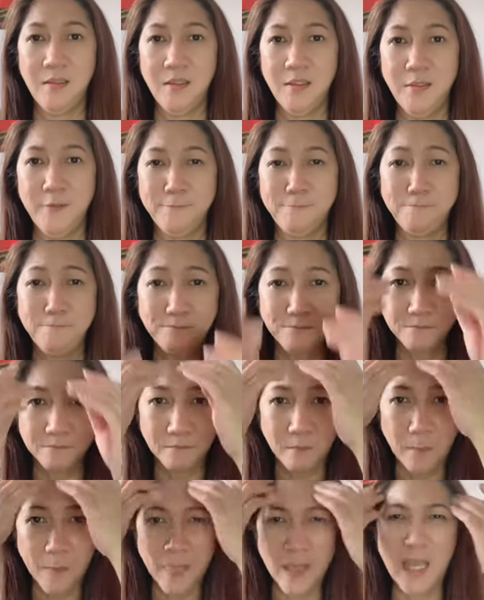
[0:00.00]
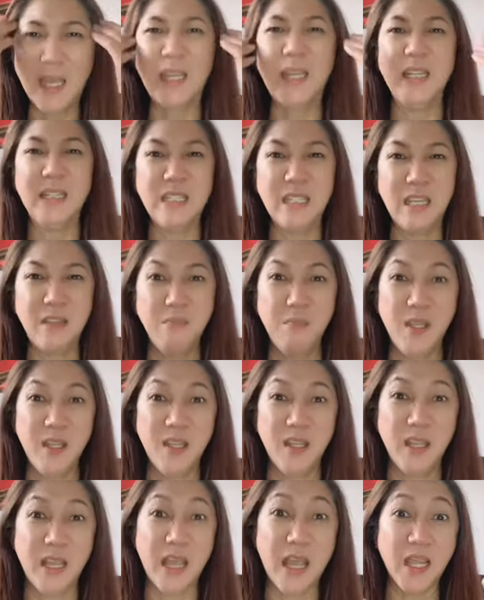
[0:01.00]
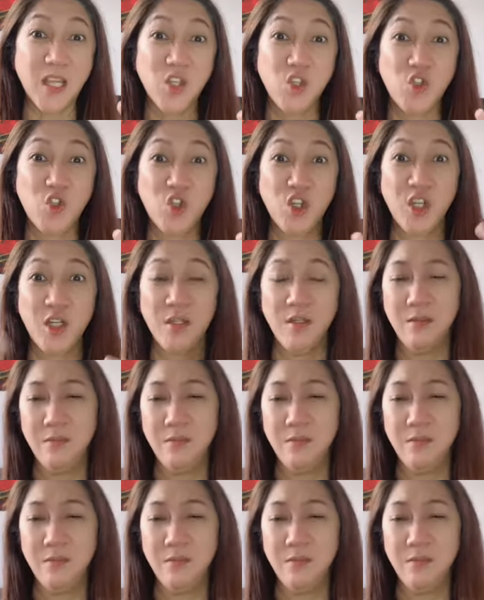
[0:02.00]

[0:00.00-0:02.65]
um, at least give me that extra